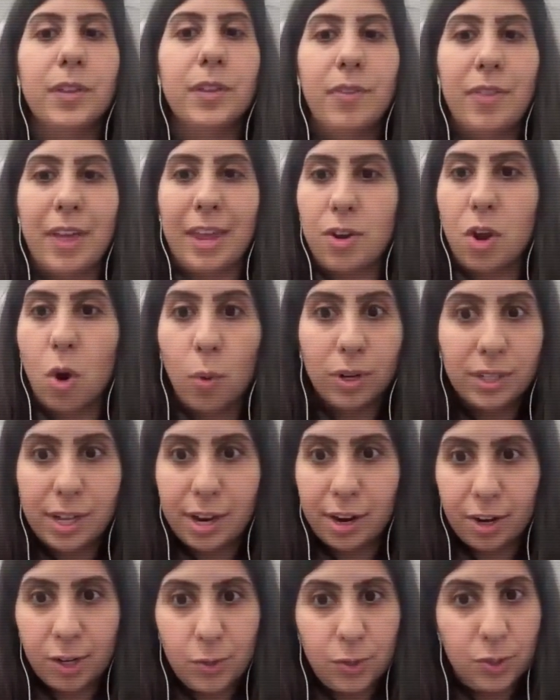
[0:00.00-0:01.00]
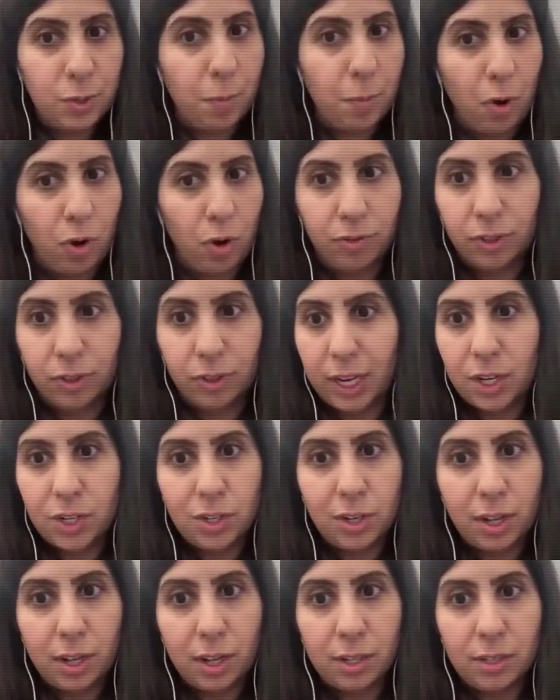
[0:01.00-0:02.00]
that no one cares what your party
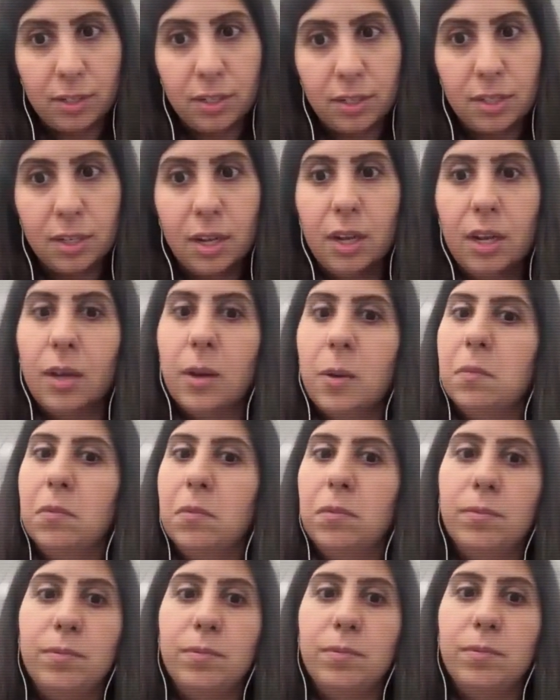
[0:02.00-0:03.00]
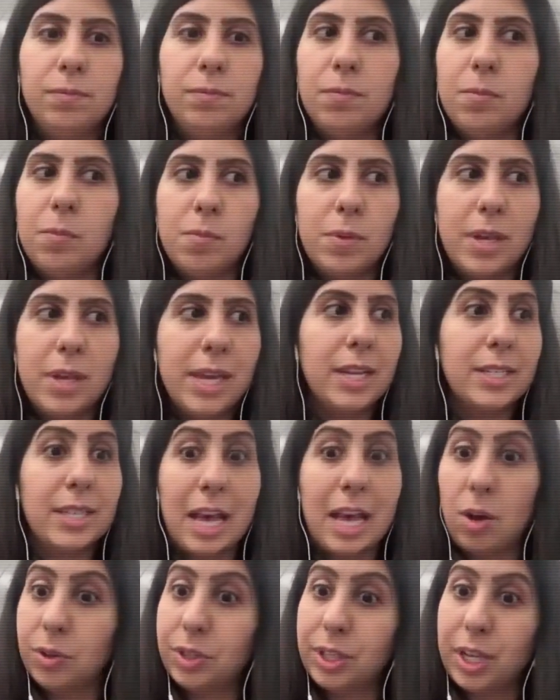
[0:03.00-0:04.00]
affiliation is. It is a
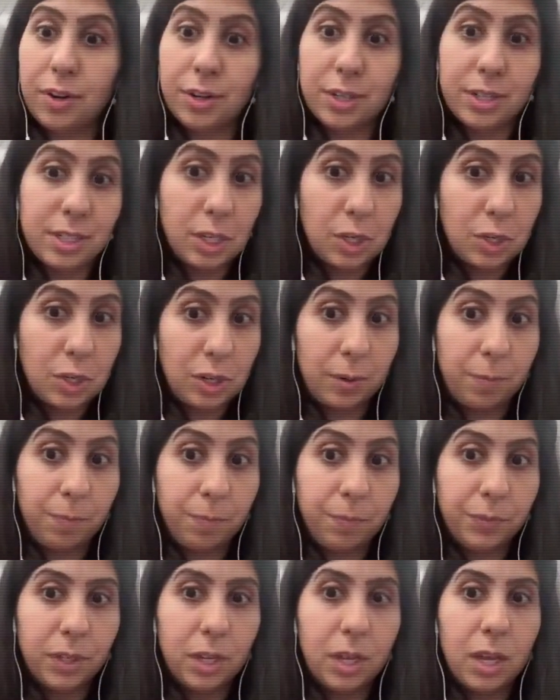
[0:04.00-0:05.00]
healthcare decision.